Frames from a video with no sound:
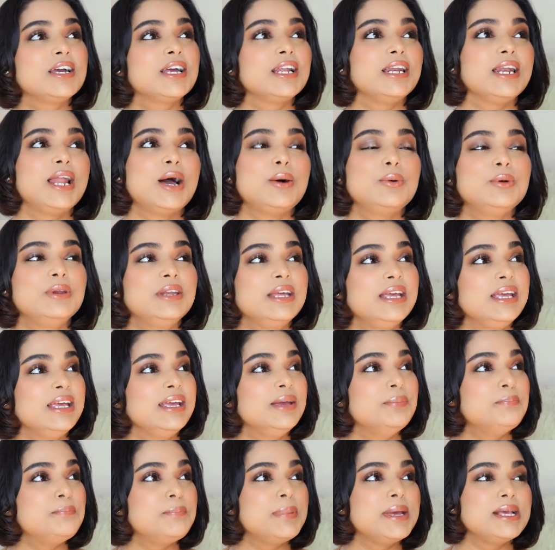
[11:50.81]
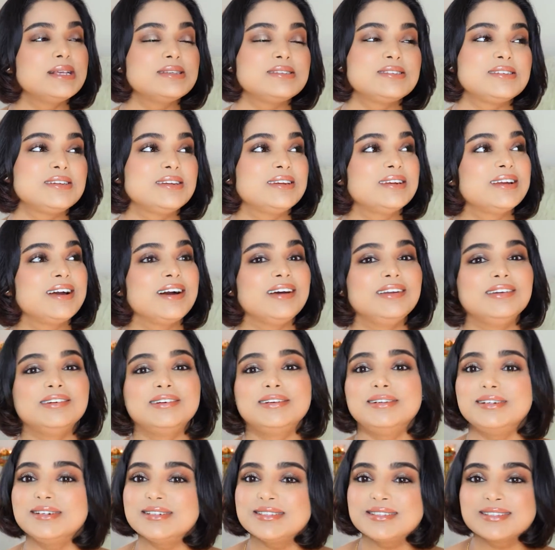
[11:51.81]
cloudy, pastel
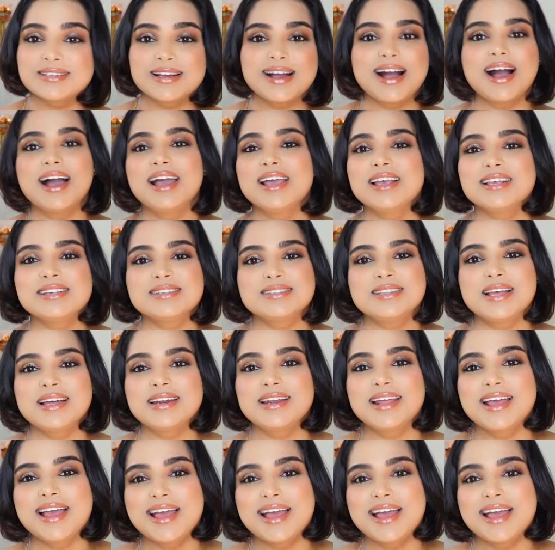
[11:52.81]
colored skies that